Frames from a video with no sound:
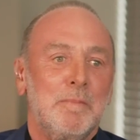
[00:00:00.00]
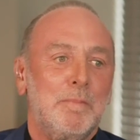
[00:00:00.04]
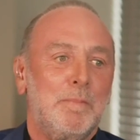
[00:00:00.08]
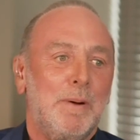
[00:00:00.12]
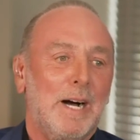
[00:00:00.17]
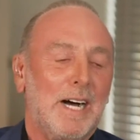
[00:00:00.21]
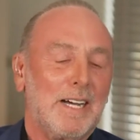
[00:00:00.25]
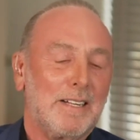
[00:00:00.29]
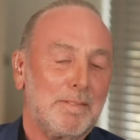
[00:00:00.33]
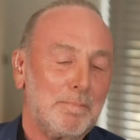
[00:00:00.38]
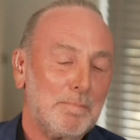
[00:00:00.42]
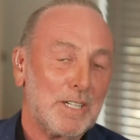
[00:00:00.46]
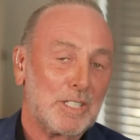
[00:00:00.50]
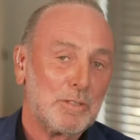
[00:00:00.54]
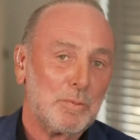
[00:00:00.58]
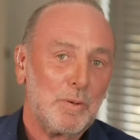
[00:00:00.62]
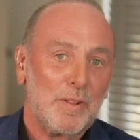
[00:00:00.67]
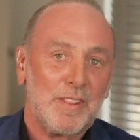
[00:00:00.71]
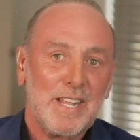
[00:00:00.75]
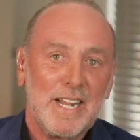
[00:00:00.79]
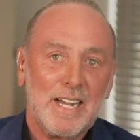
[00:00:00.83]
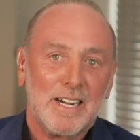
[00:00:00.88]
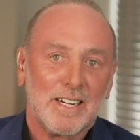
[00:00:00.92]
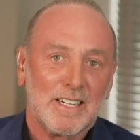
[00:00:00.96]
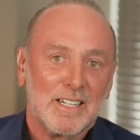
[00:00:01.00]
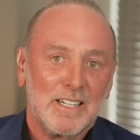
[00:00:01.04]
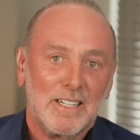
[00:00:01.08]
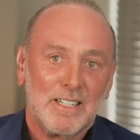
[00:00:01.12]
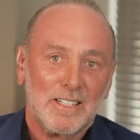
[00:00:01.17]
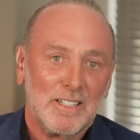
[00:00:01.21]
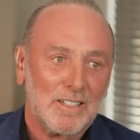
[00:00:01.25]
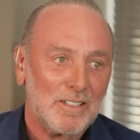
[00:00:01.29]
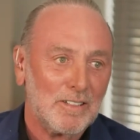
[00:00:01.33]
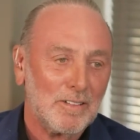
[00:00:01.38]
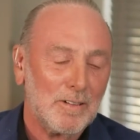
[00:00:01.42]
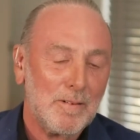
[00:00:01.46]
but mixed with
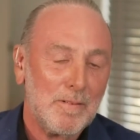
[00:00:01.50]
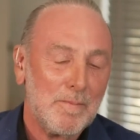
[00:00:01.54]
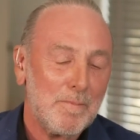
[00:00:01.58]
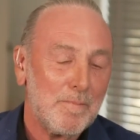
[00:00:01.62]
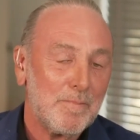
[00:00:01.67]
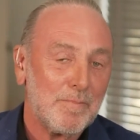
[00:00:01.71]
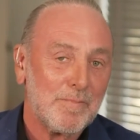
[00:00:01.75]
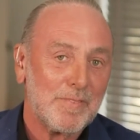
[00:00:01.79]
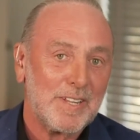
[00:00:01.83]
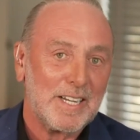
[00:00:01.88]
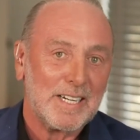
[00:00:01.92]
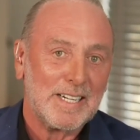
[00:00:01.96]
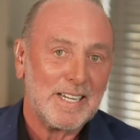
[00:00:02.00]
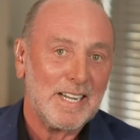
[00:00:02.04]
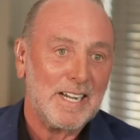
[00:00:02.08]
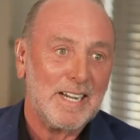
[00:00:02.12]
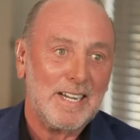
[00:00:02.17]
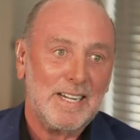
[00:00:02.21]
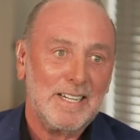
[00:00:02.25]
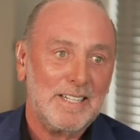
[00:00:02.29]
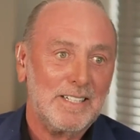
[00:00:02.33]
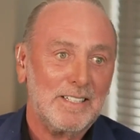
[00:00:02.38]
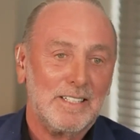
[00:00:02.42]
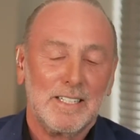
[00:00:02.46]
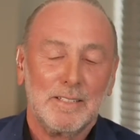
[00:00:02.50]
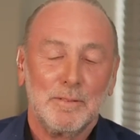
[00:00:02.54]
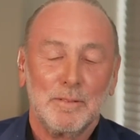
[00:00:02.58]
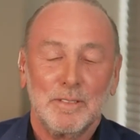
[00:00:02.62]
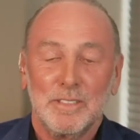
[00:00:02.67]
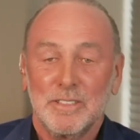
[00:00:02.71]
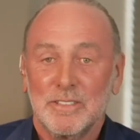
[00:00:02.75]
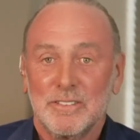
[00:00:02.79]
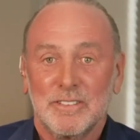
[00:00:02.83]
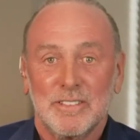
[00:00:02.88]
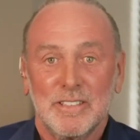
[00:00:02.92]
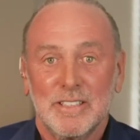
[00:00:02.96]
alcohol, again, I
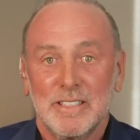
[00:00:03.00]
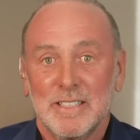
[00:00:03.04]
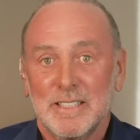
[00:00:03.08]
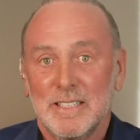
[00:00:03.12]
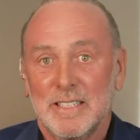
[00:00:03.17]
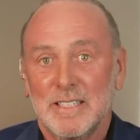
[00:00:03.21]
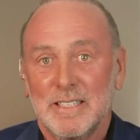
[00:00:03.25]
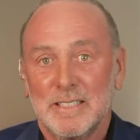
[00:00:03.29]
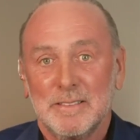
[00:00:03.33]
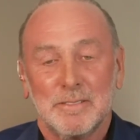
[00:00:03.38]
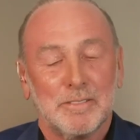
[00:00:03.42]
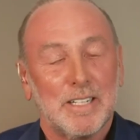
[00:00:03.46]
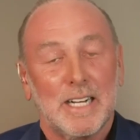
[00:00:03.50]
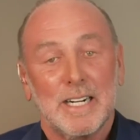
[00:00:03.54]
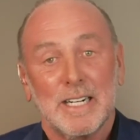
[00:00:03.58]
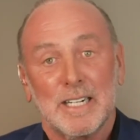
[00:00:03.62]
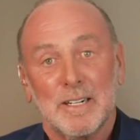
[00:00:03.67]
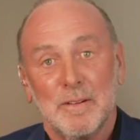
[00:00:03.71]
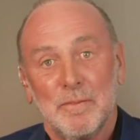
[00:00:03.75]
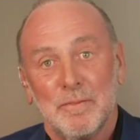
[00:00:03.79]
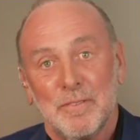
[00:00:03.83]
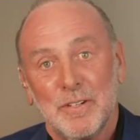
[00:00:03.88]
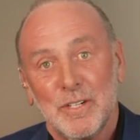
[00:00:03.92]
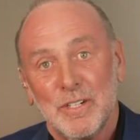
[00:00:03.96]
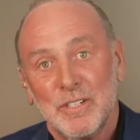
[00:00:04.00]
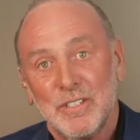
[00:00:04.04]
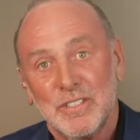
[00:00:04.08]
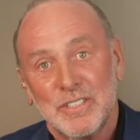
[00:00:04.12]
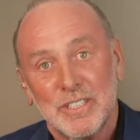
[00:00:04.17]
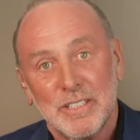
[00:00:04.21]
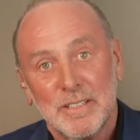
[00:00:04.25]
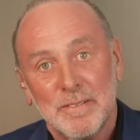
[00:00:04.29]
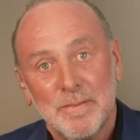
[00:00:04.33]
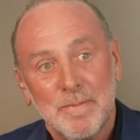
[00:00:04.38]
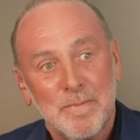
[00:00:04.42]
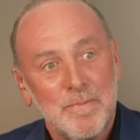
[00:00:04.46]
was in a state of
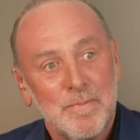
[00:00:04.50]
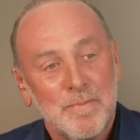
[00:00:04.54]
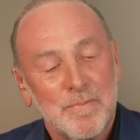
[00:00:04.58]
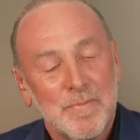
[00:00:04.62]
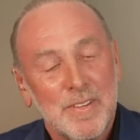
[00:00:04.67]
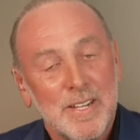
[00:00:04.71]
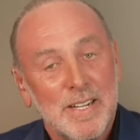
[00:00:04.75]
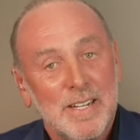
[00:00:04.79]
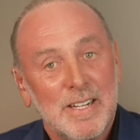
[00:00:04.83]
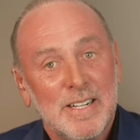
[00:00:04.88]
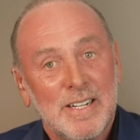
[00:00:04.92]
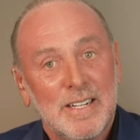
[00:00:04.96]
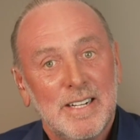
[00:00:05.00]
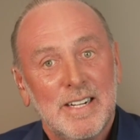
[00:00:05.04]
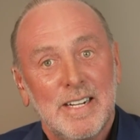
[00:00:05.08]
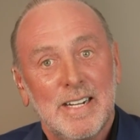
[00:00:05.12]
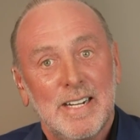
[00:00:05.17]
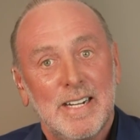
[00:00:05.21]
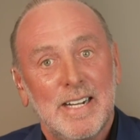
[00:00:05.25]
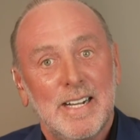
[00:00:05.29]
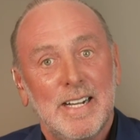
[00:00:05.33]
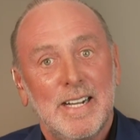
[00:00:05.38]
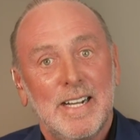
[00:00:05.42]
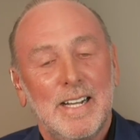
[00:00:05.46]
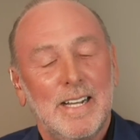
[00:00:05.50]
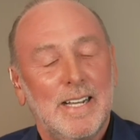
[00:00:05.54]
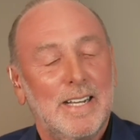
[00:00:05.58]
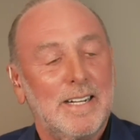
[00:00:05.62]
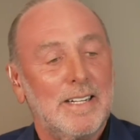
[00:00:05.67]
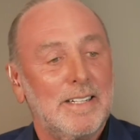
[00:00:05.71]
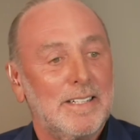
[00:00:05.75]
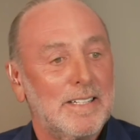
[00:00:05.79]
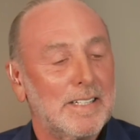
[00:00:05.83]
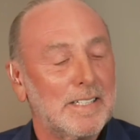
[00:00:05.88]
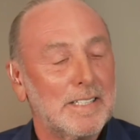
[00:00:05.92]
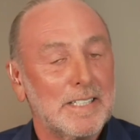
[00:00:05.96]
confusion
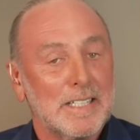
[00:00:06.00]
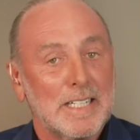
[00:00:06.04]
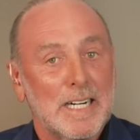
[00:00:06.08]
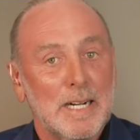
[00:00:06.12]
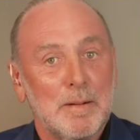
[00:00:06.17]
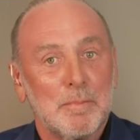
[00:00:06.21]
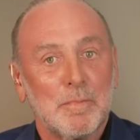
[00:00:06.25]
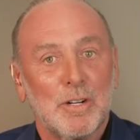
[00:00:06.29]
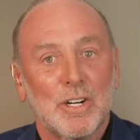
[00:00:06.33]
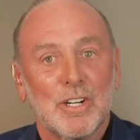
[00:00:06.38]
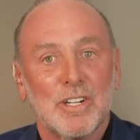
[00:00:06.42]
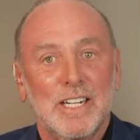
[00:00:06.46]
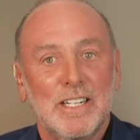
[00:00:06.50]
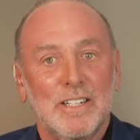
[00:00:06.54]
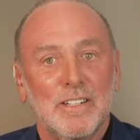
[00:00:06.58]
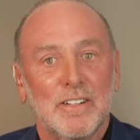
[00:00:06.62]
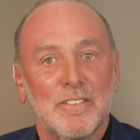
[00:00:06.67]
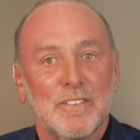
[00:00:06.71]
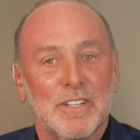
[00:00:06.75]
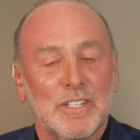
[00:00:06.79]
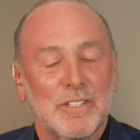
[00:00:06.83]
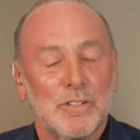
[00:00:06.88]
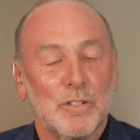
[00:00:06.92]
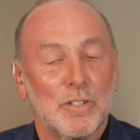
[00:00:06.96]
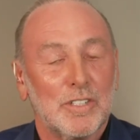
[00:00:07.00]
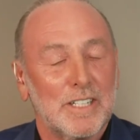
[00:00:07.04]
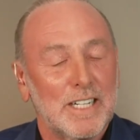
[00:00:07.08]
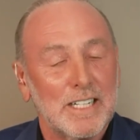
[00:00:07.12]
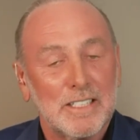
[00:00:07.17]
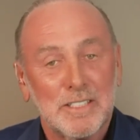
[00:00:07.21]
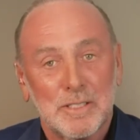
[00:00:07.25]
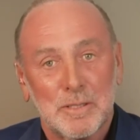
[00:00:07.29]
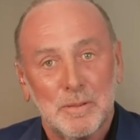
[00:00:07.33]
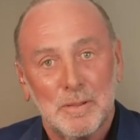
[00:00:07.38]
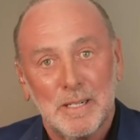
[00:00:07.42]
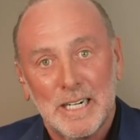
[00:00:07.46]
and ended up knocking on the door
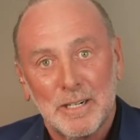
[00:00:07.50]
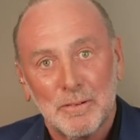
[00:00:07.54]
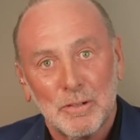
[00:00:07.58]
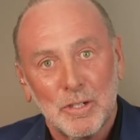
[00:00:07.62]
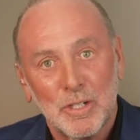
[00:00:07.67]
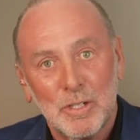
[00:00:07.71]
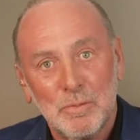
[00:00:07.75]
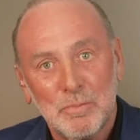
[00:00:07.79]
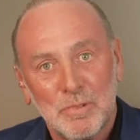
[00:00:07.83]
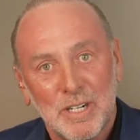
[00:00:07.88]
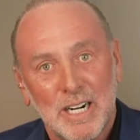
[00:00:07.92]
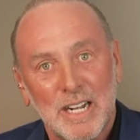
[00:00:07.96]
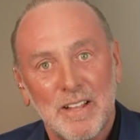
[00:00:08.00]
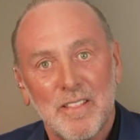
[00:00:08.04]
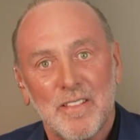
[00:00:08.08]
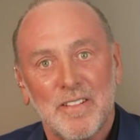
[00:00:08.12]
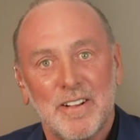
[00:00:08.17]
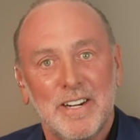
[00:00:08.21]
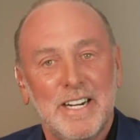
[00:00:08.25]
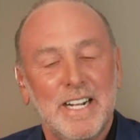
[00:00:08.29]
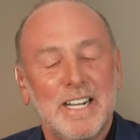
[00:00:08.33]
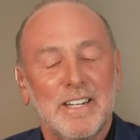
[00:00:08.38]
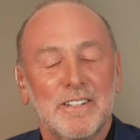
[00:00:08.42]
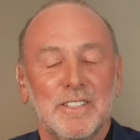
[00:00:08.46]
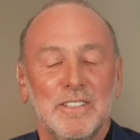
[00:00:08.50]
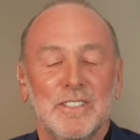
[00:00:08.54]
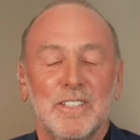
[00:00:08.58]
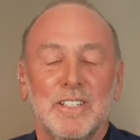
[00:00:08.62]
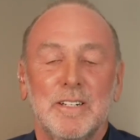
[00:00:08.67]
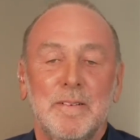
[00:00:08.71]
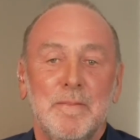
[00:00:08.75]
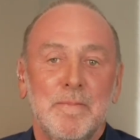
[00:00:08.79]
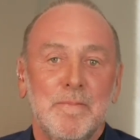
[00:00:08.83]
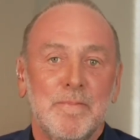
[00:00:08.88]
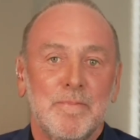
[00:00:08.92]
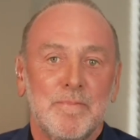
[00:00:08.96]
next to our room rather than our
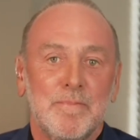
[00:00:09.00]
door.